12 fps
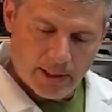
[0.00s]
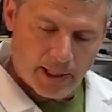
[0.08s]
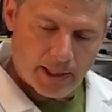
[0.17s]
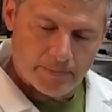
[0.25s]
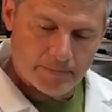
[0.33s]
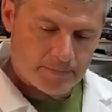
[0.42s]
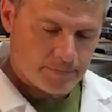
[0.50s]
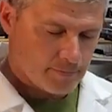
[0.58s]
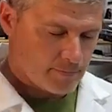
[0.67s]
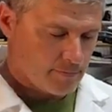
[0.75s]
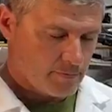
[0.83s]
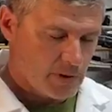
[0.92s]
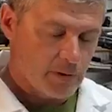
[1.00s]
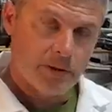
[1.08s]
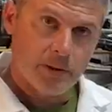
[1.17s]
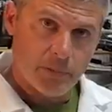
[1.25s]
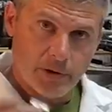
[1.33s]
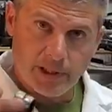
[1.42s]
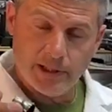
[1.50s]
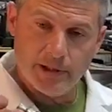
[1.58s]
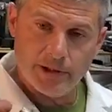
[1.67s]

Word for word: Um, when you're putting